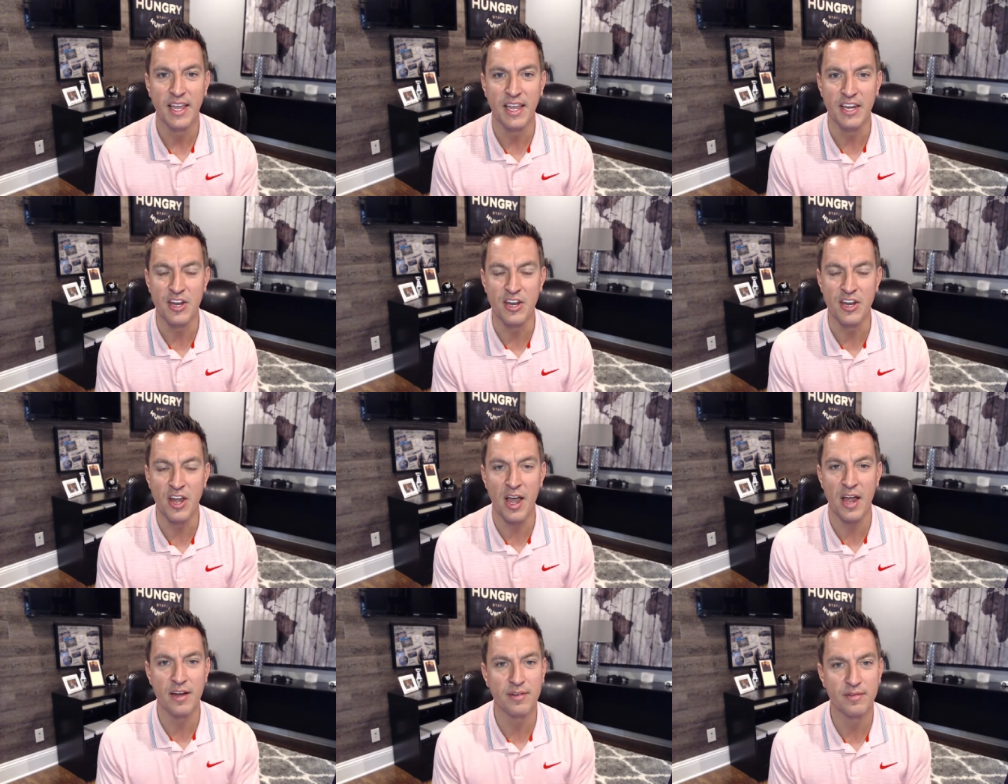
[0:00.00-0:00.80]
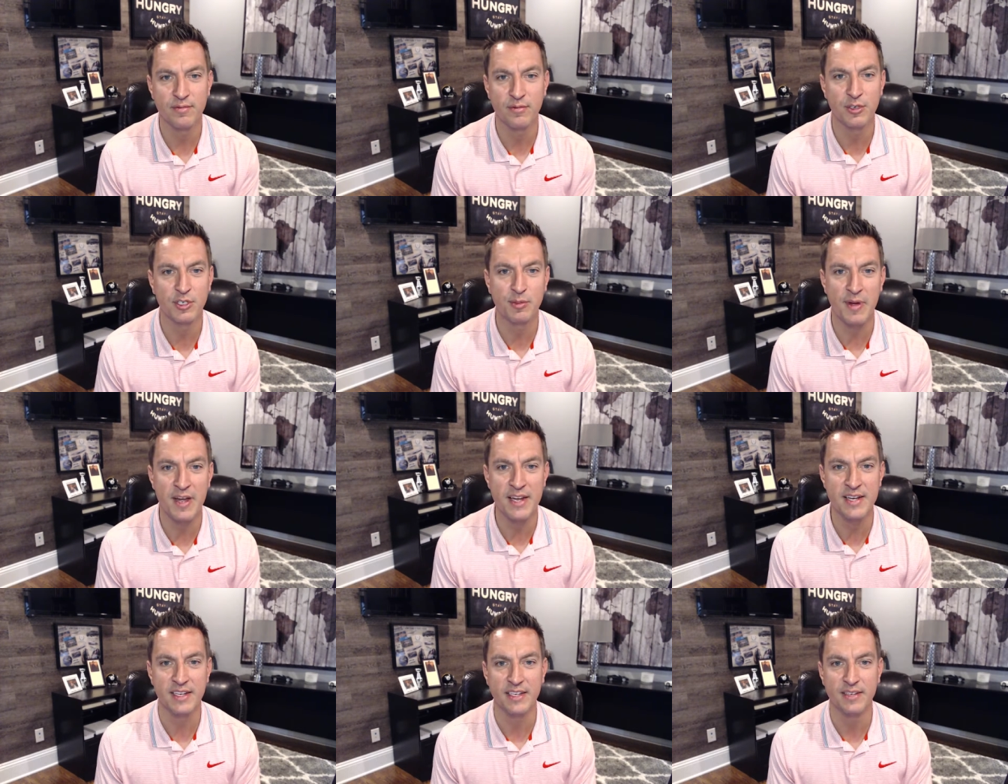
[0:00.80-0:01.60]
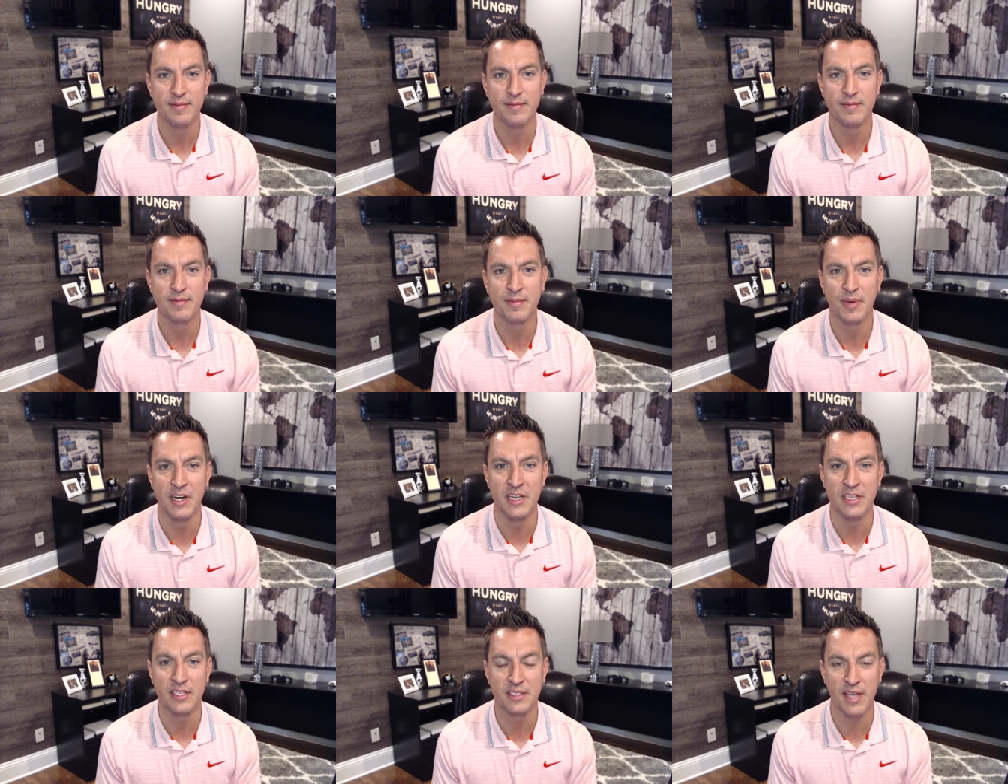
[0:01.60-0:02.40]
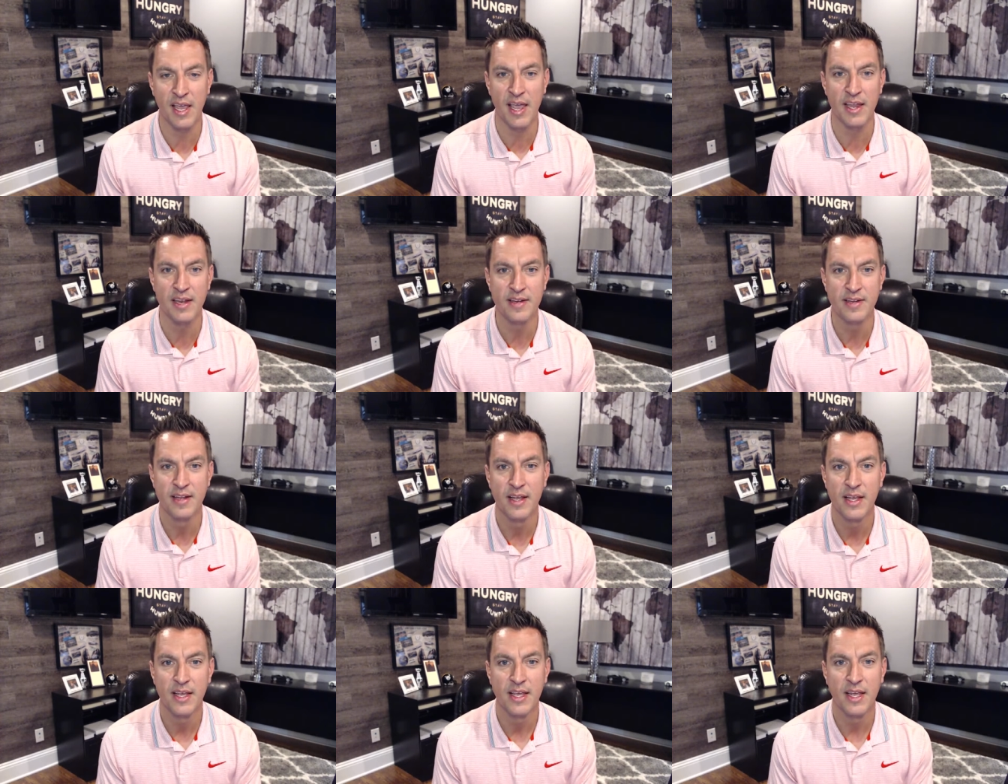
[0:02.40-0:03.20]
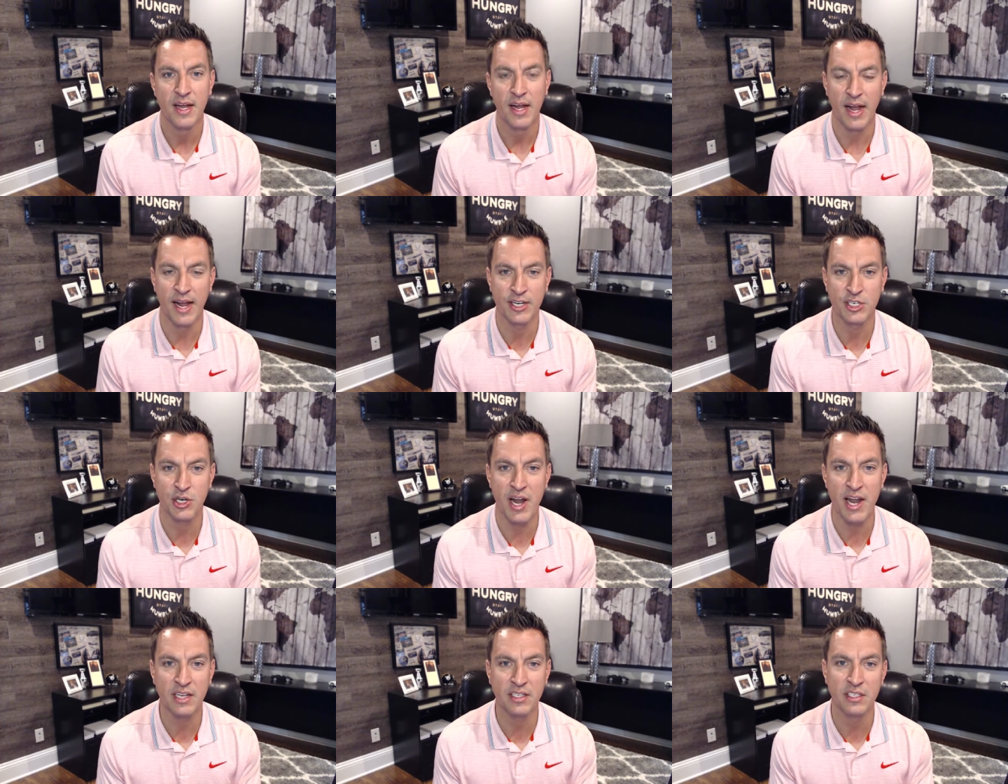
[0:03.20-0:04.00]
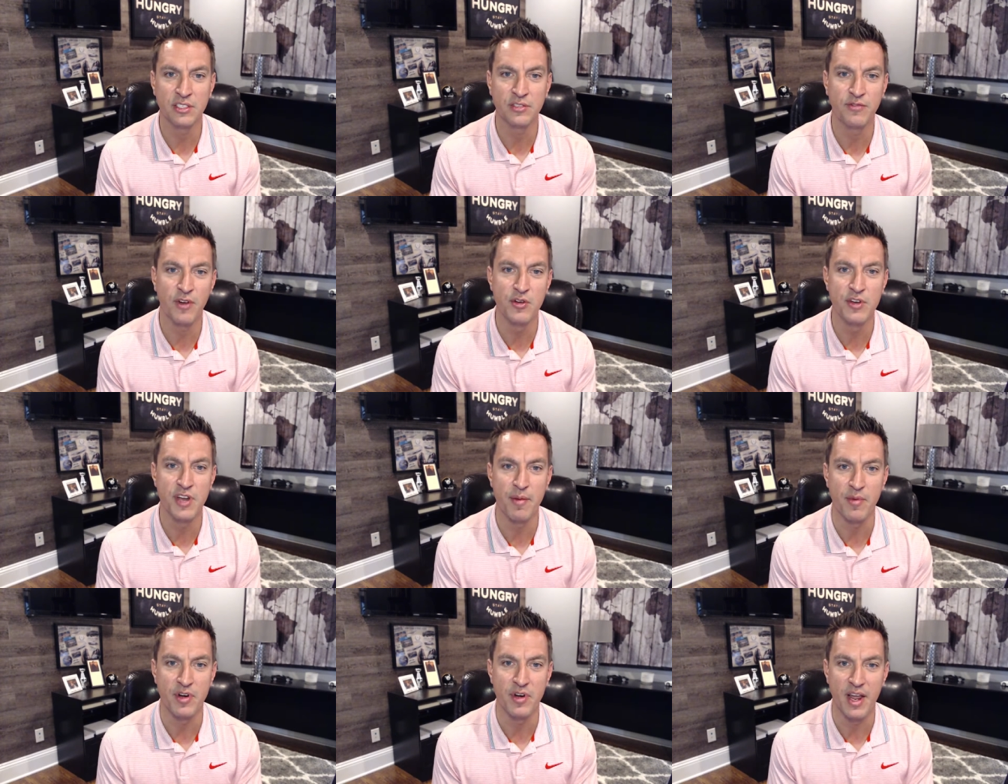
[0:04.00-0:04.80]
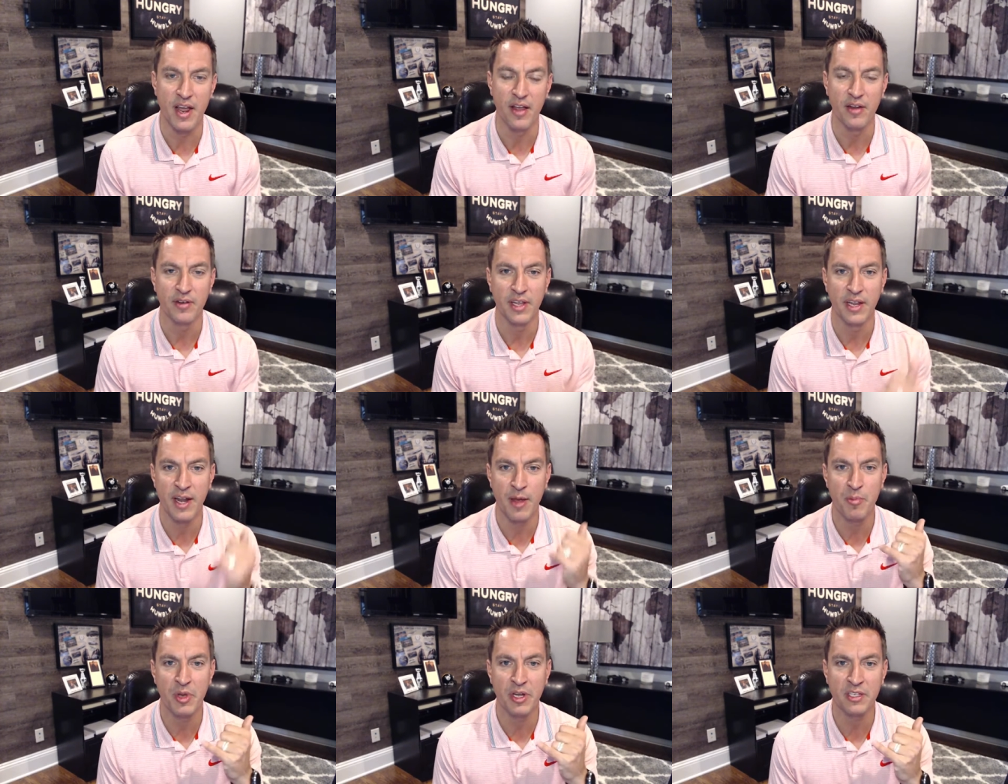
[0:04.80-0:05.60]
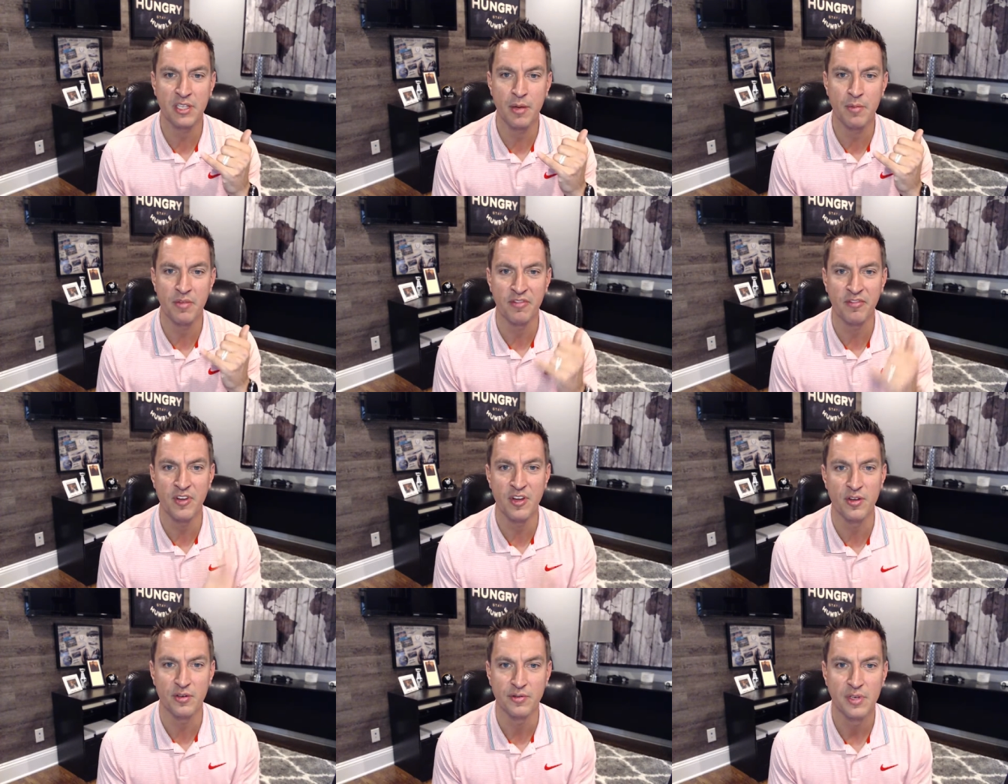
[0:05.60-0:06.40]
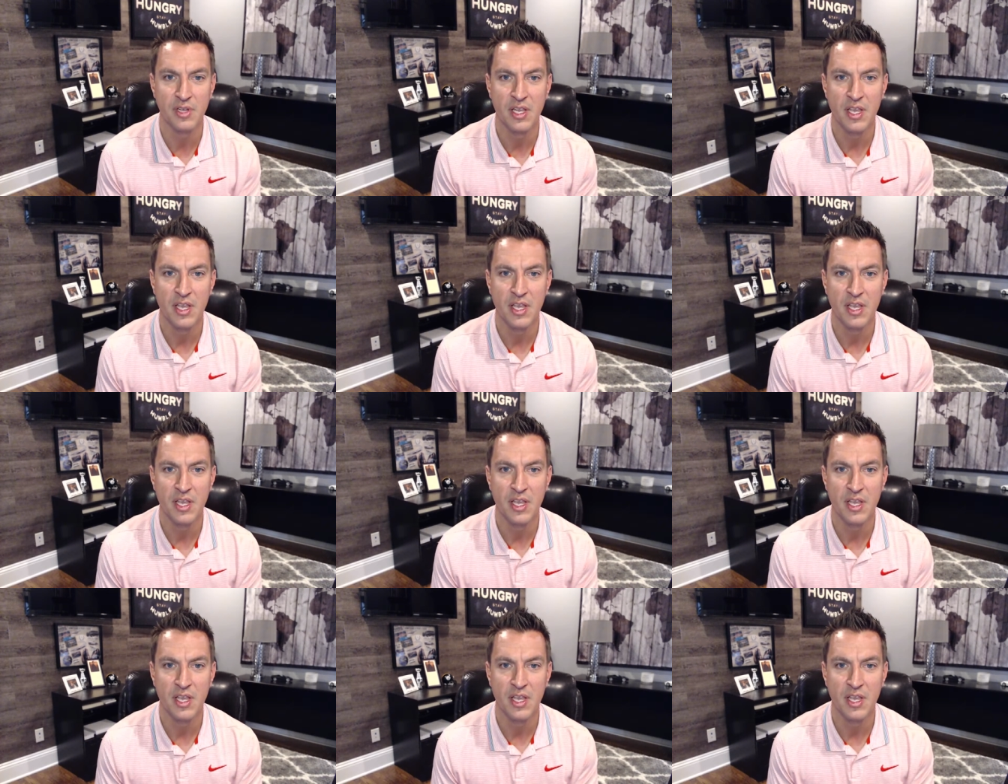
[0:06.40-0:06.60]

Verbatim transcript: and not responded, but instead I tracked his phone number down and I picked up the phone